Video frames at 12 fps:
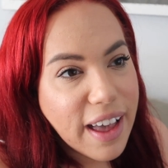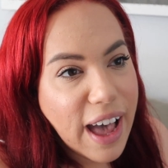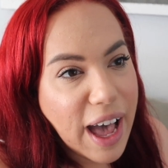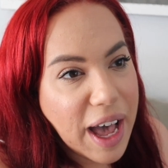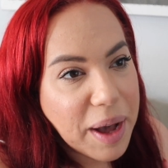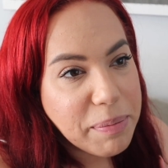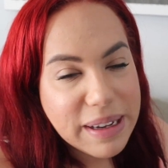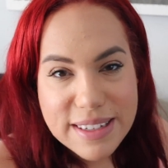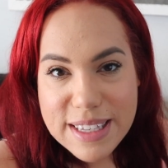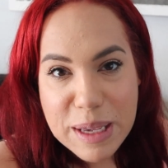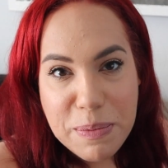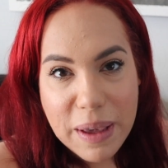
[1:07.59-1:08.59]
By
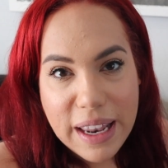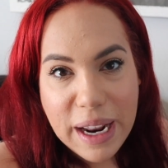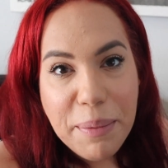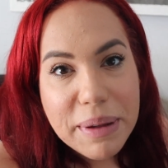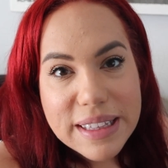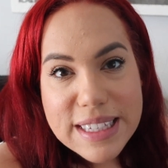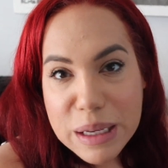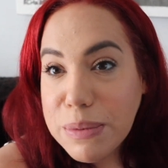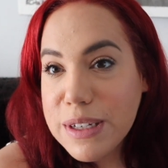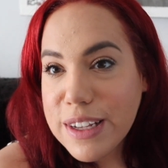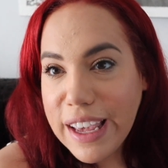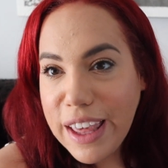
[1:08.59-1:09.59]
sleep in, I mean sleep
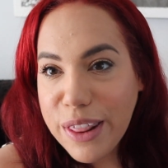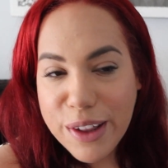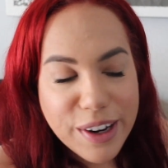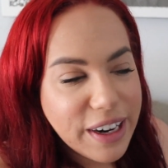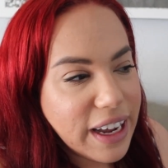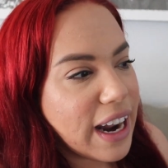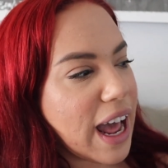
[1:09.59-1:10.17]
until 8:30,